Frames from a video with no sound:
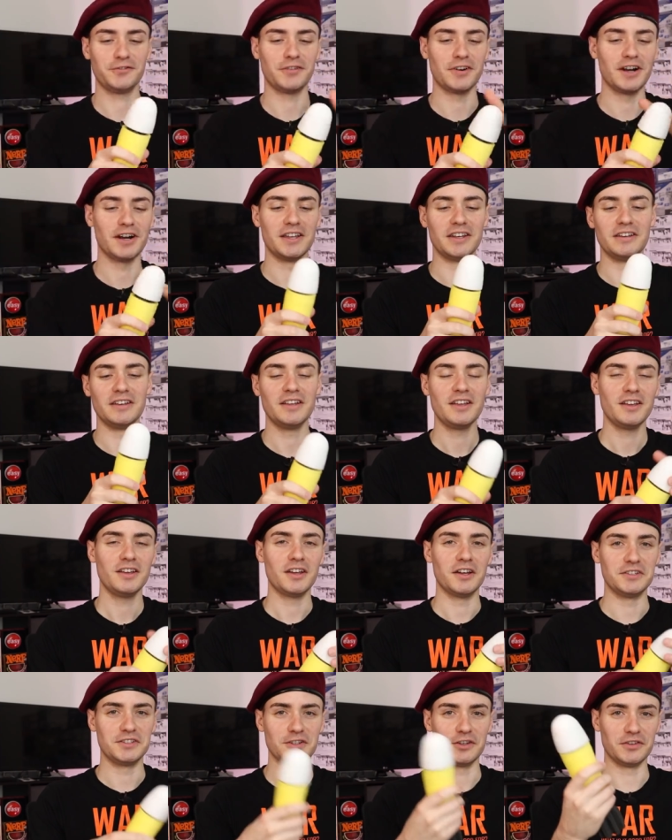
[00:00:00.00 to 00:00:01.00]
fun
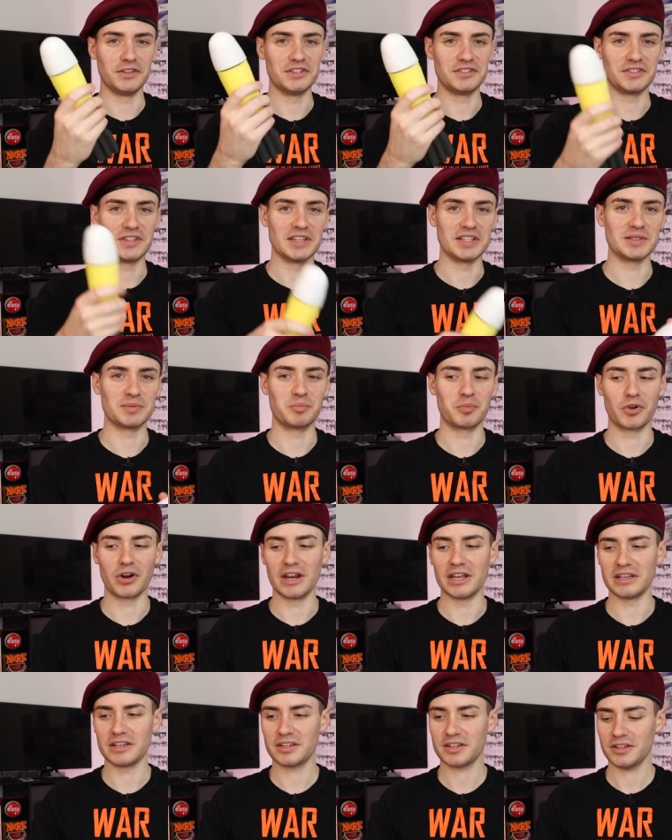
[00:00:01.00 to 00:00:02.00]
until these things
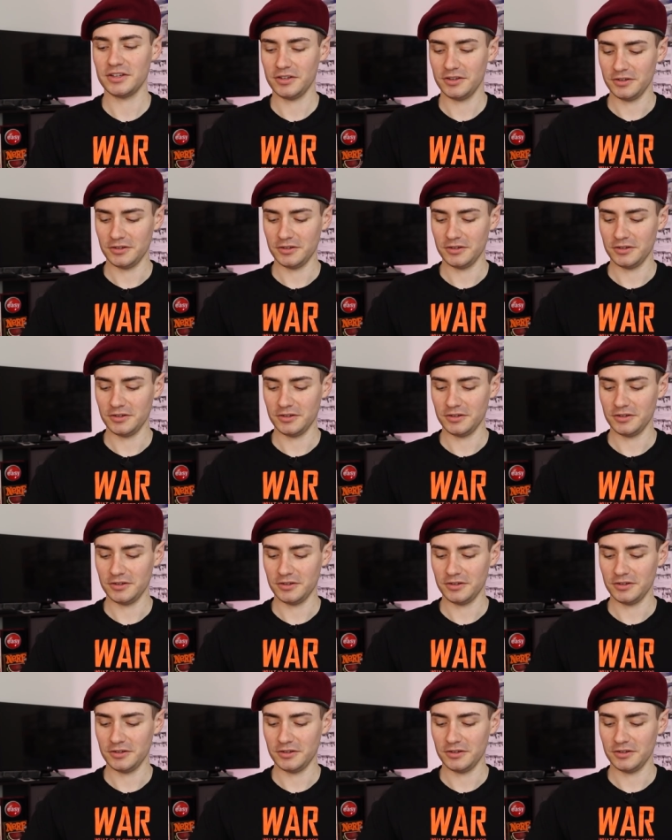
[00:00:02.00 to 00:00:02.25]
break